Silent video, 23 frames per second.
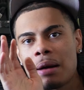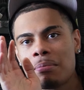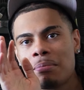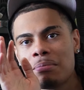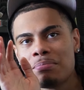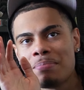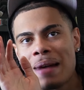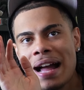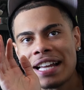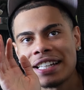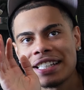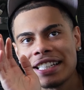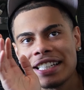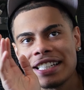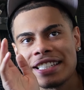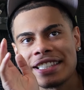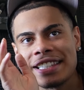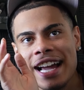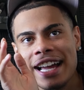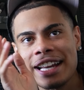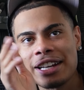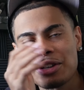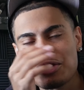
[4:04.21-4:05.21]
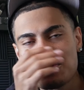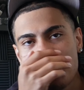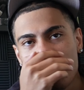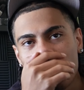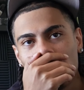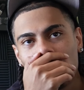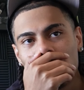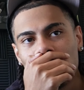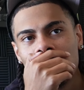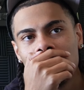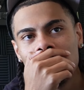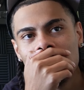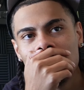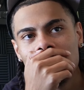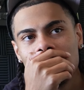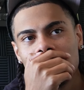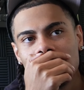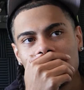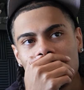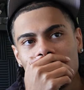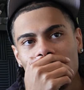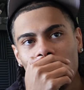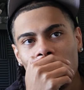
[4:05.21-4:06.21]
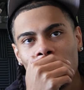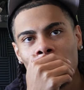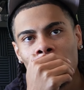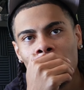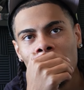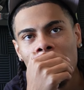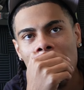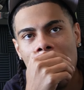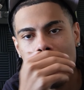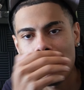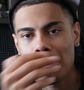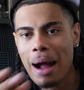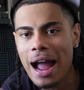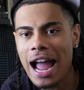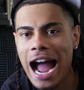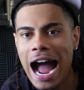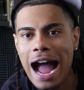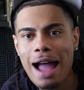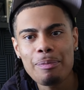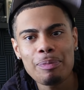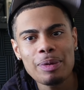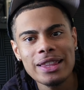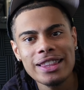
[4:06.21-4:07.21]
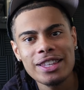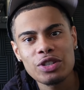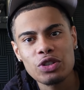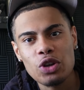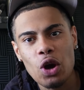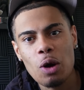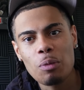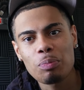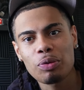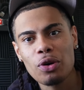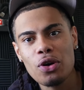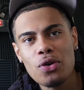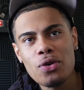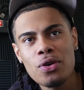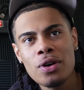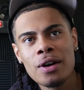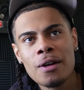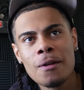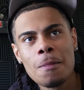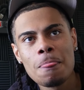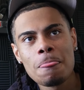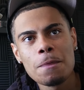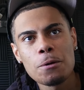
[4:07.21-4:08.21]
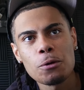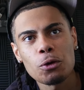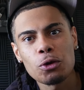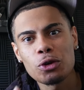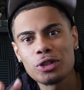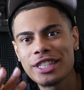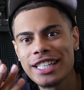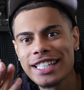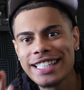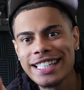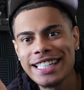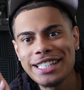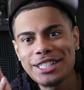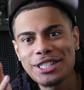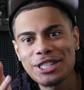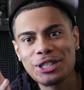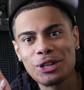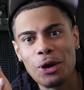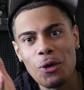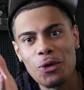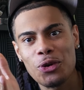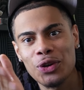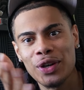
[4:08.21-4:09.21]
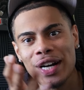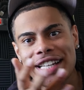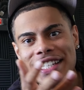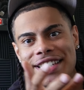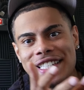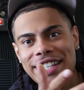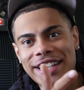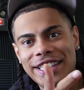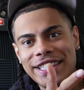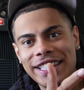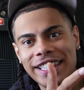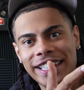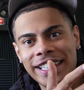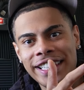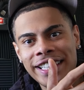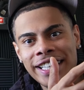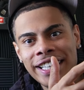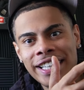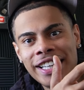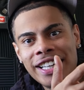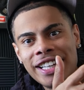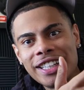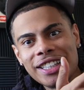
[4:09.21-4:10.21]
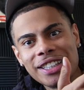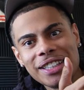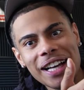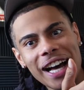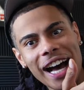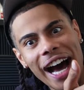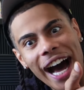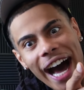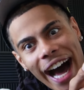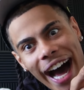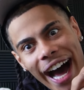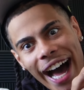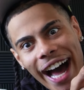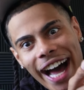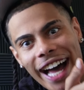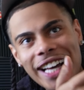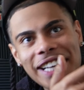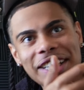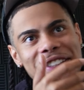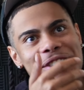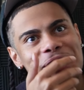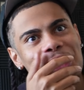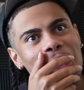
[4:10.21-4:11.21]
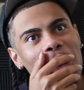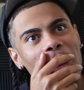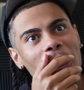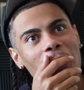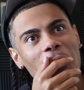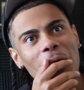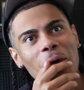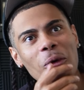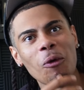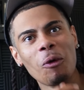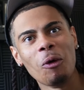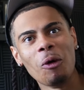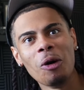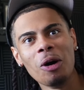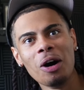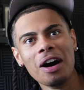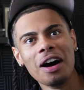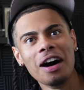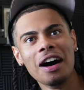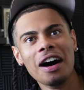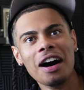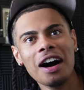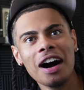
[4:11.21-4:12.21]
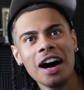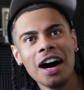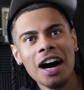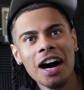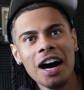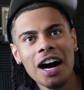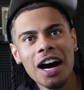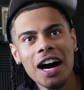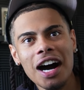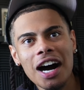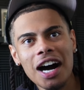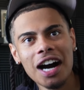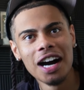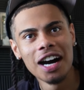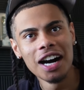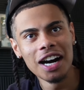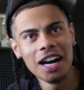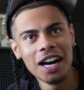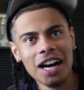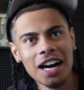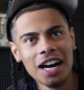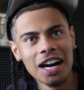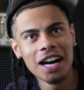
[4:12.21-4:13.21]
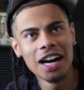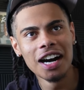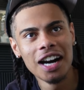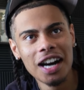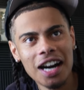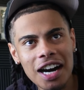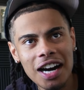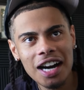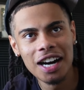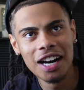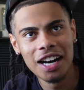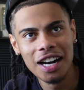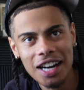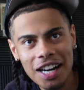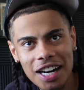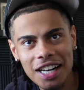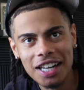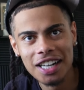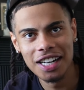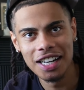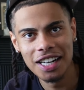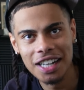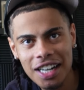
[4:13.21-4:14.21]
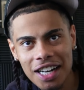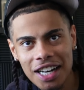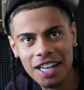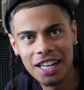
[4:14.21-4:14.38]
Um, man niggas died, no. No. Am I hyping this up, bro? Or did he just go crazier than no! I got shot, smelly got poked, man niggas down the shot.